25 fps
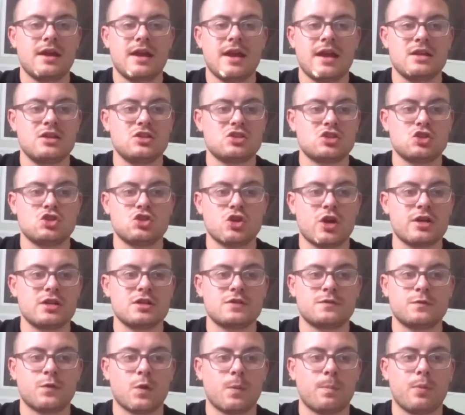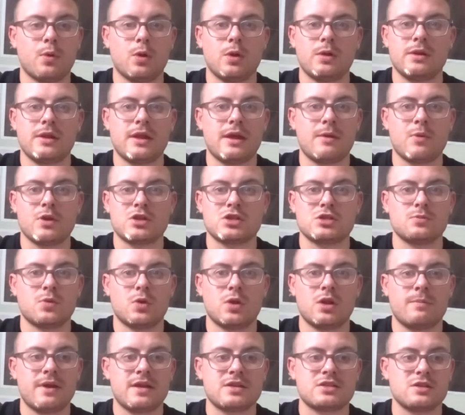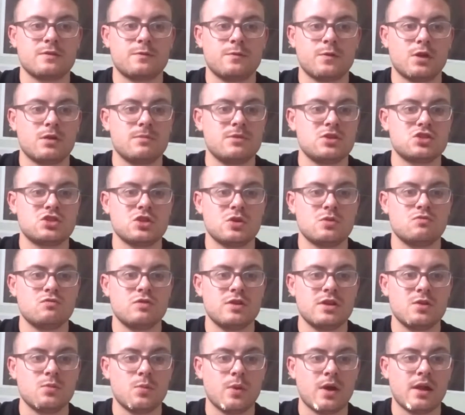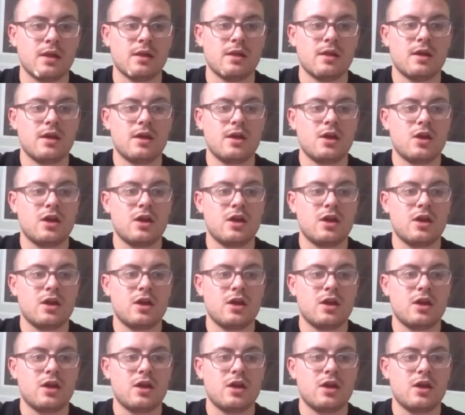and he's enjoying his football, and I wish him all the best at Fulham. He's doing really well.